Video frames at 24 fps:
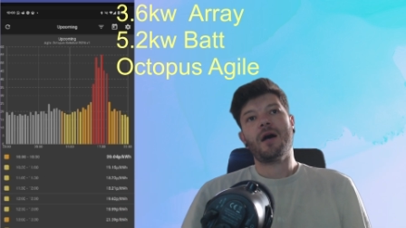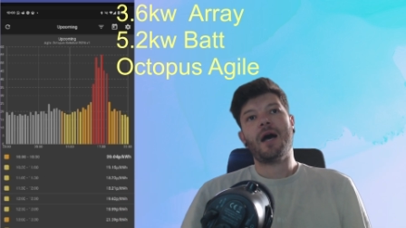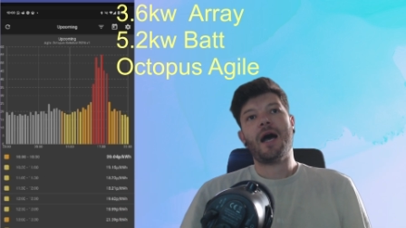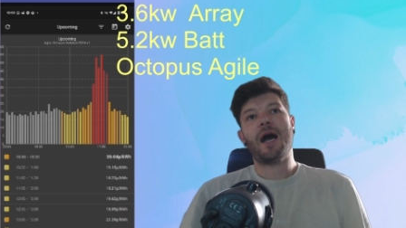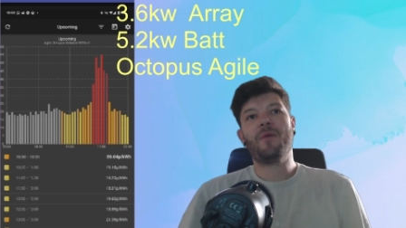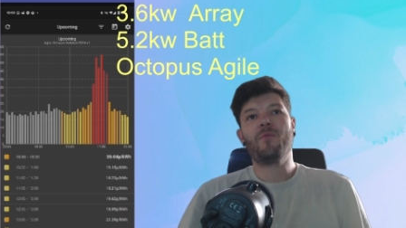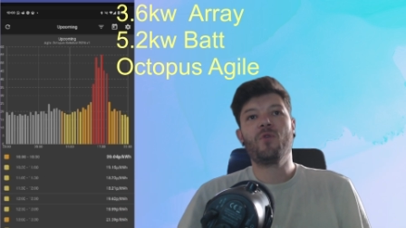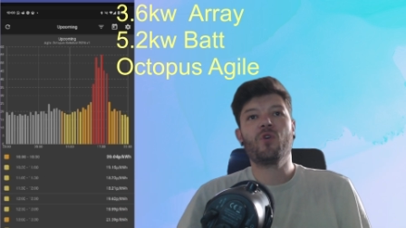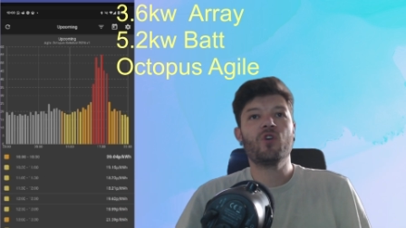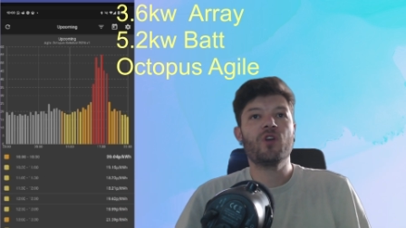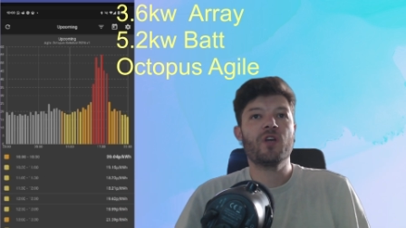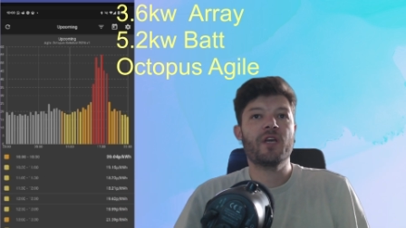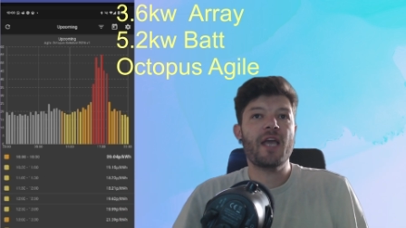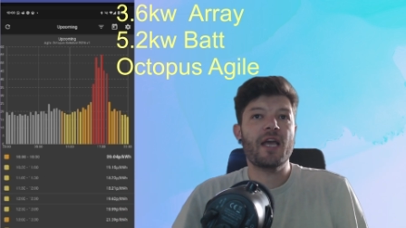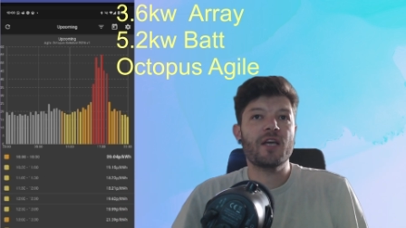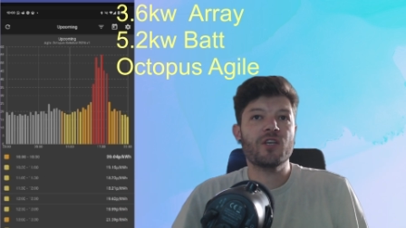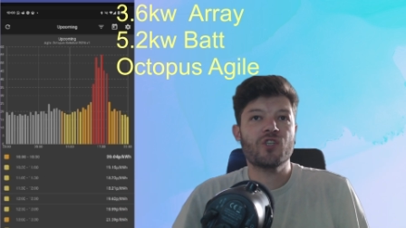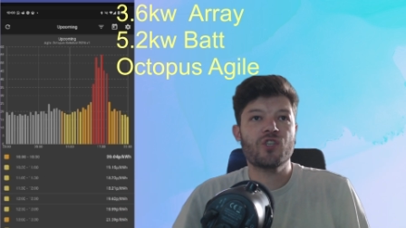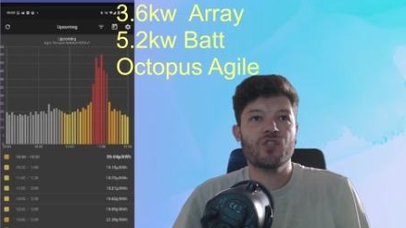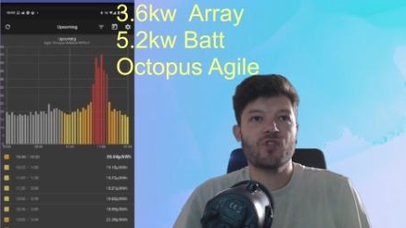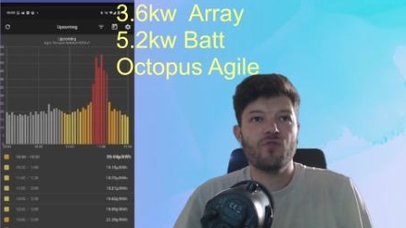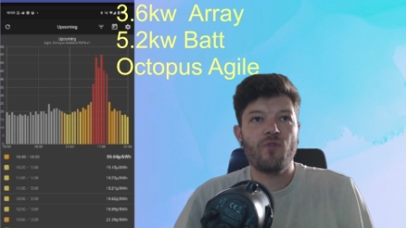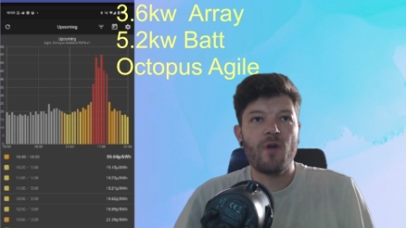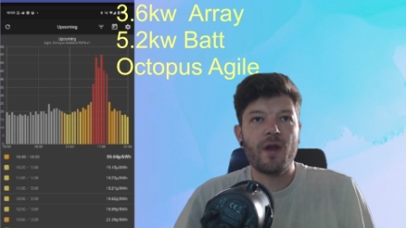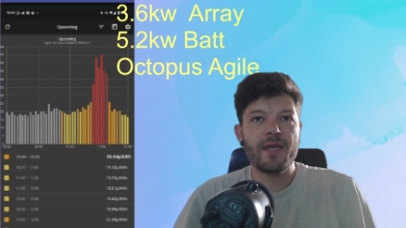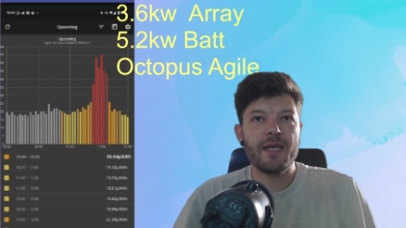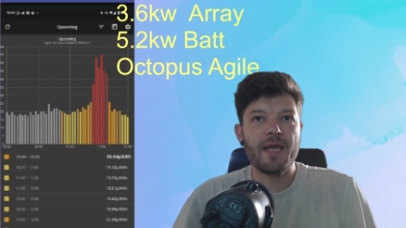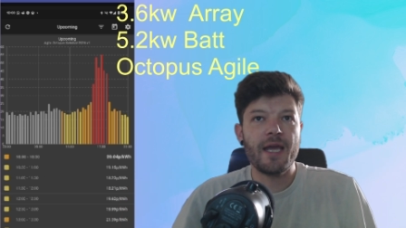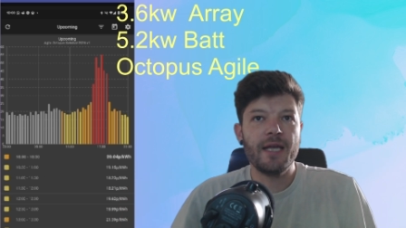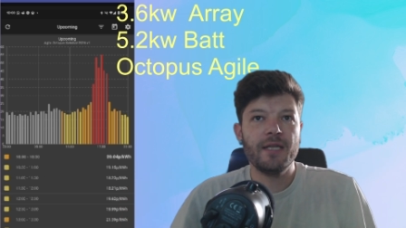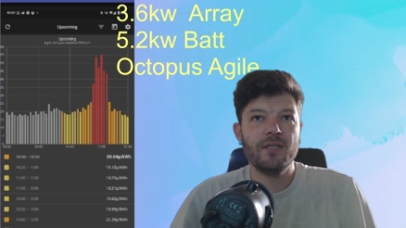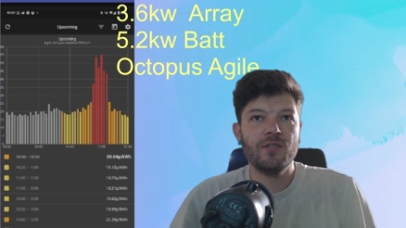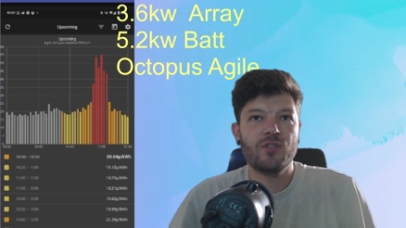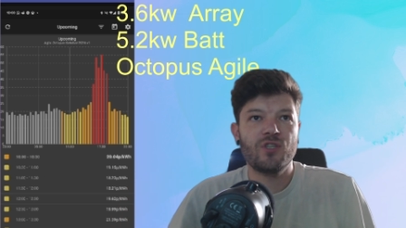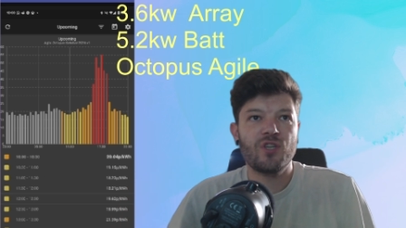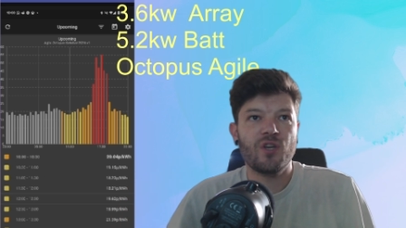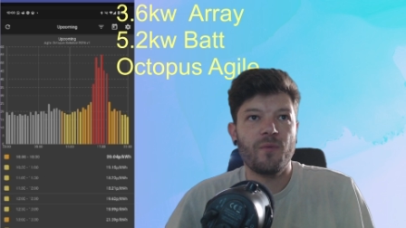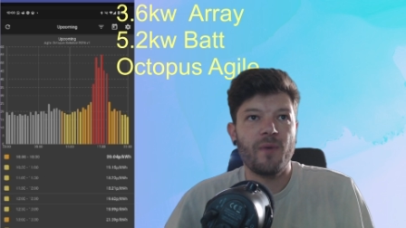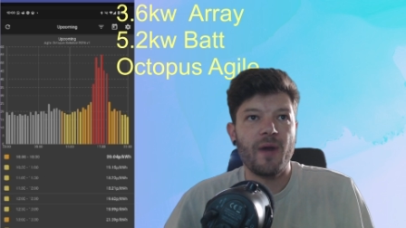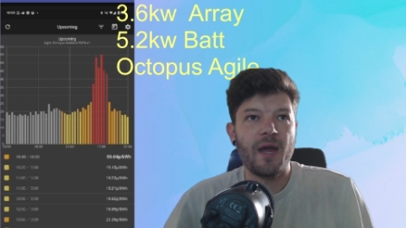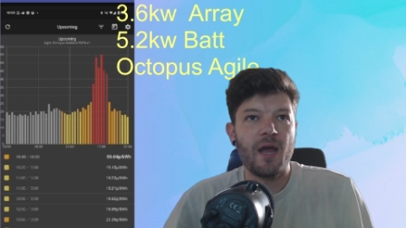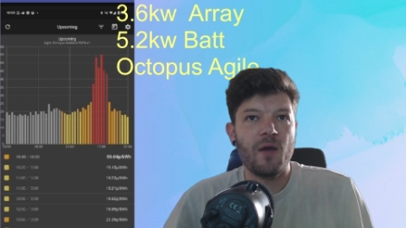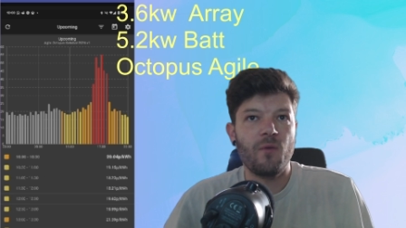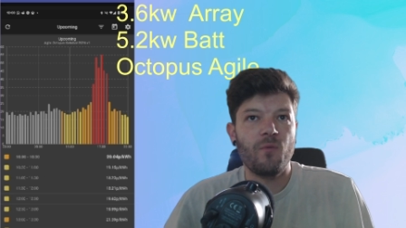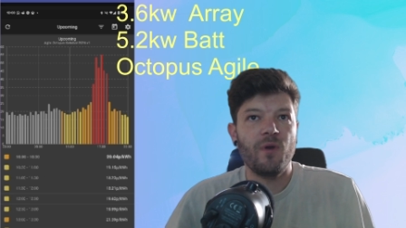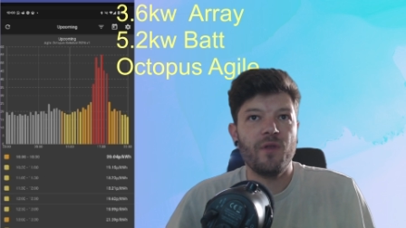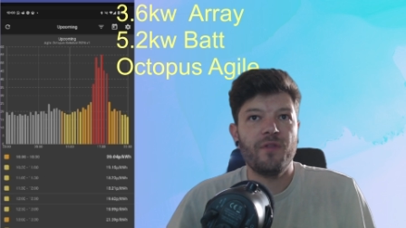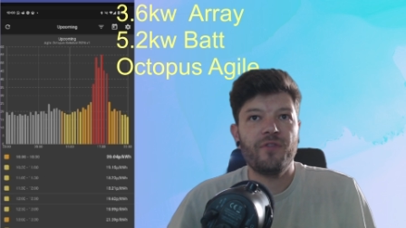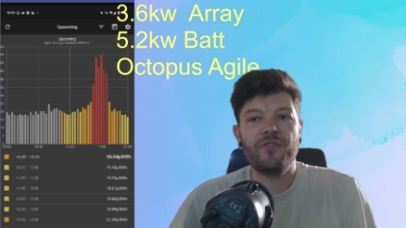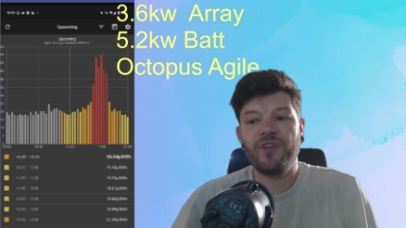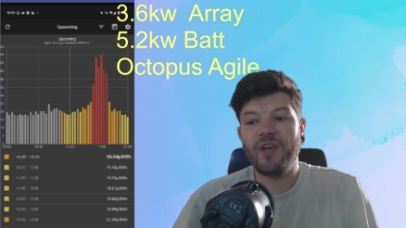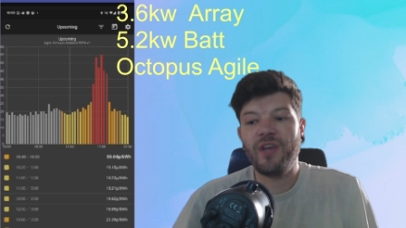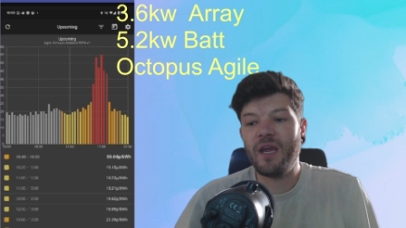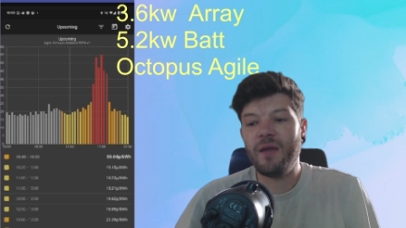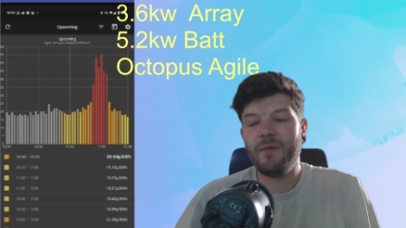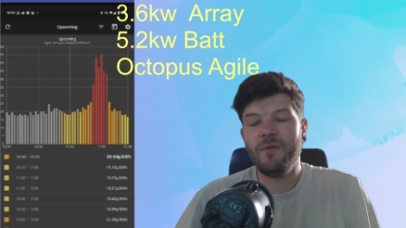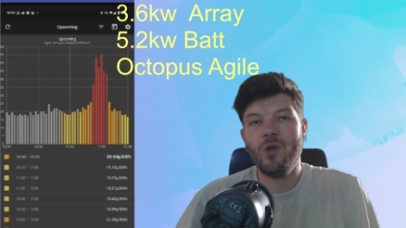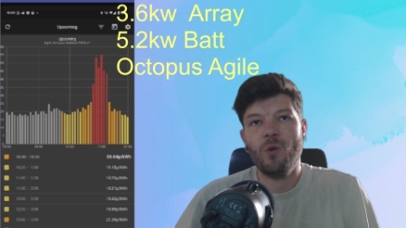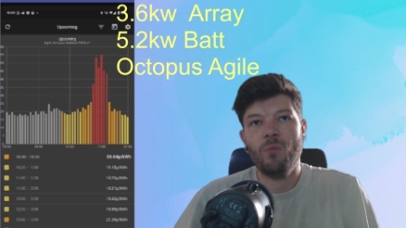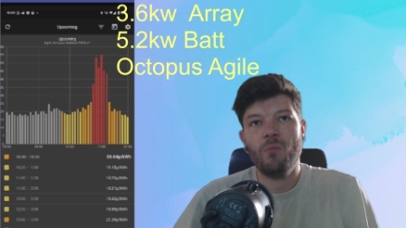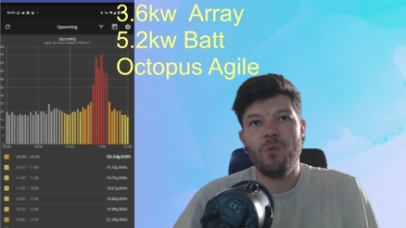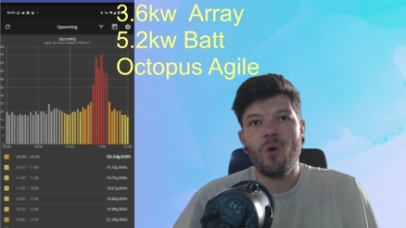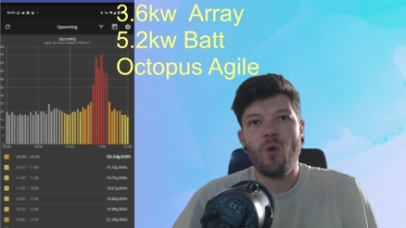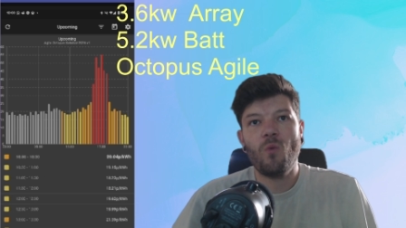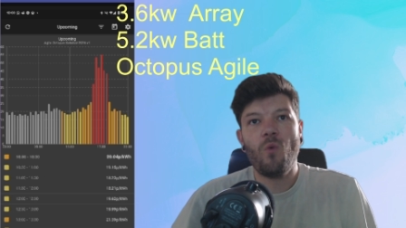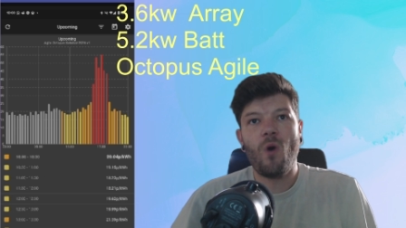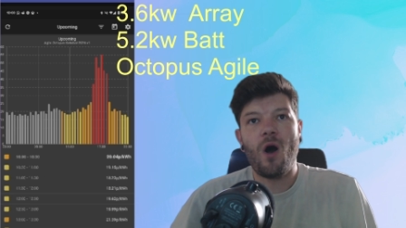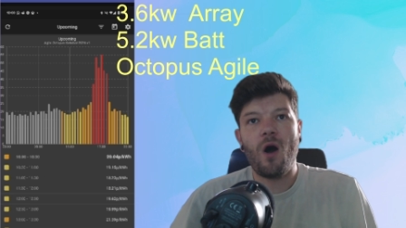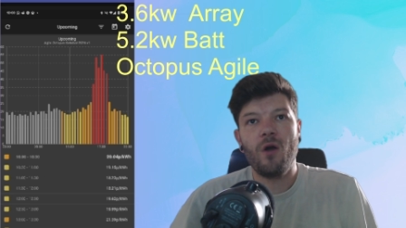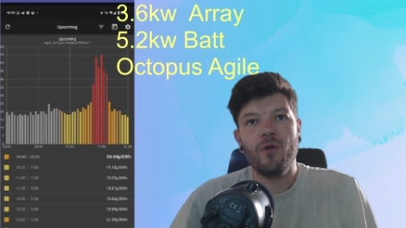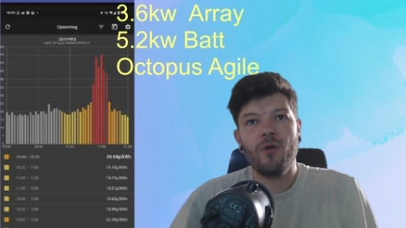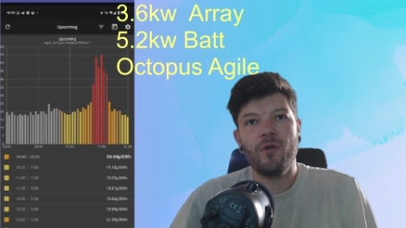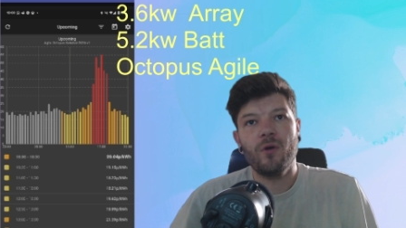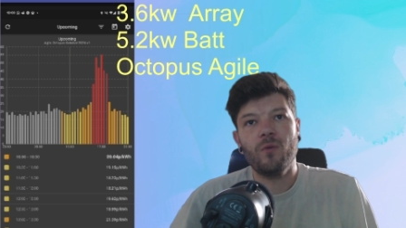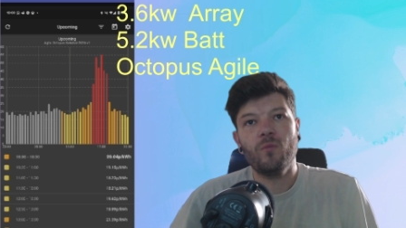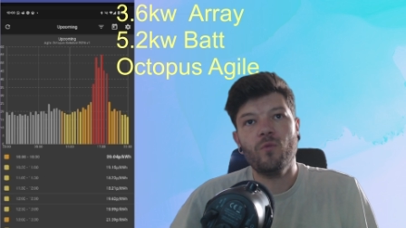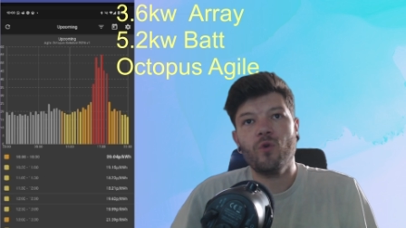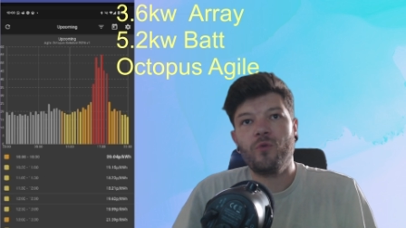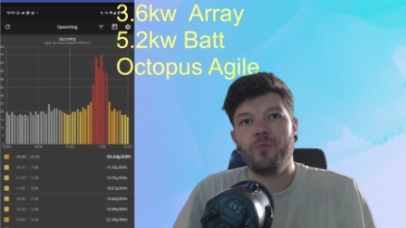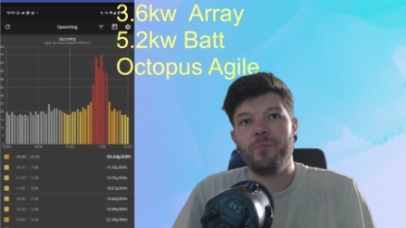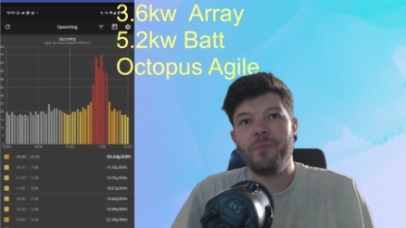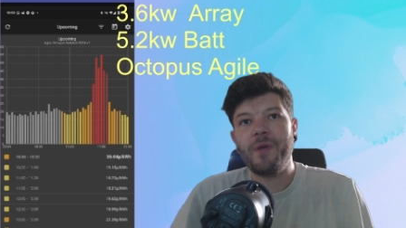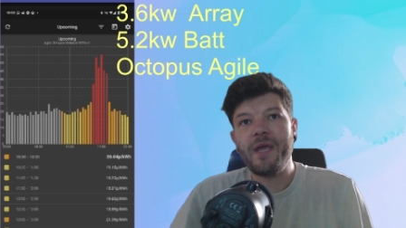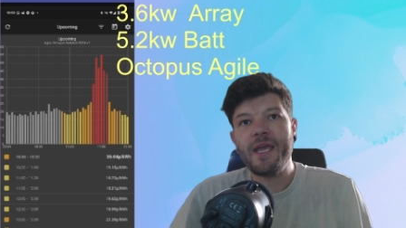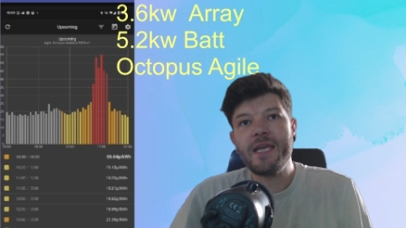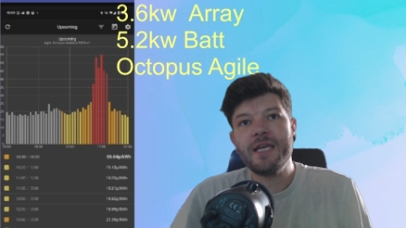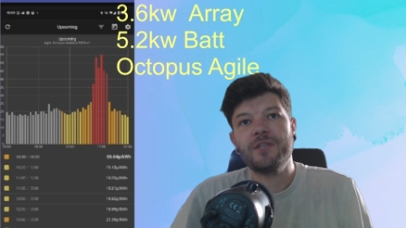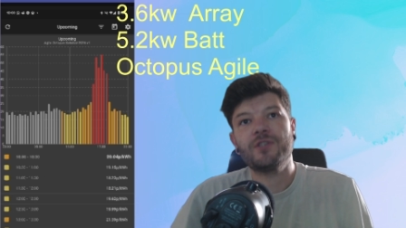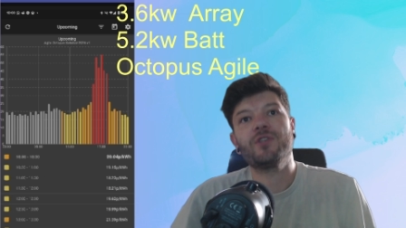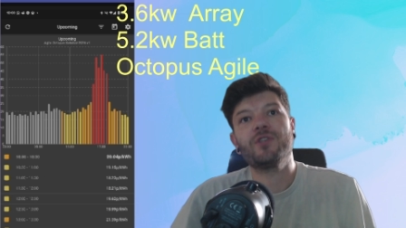And we're going to get straight into it with tip number one would be